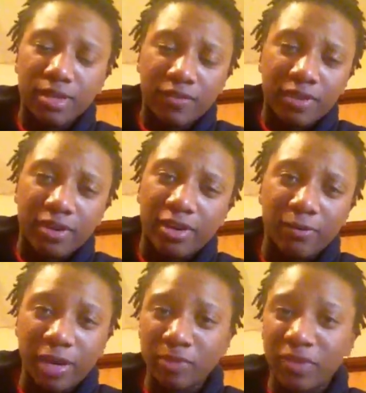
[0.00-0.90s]
If y'all
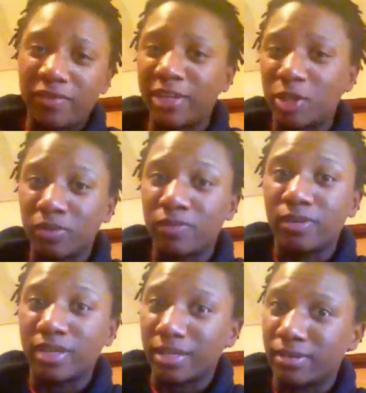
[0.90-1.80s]
have watched my videos
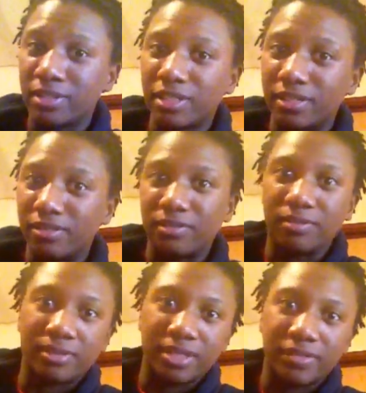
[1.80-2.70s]
before, I run slow,
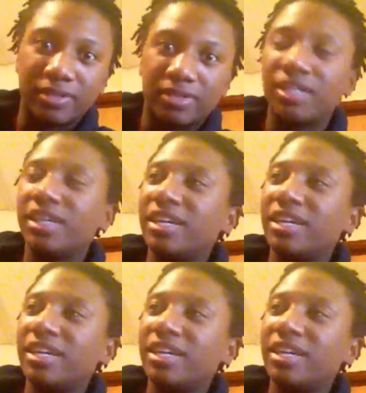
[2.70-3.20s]
whatever.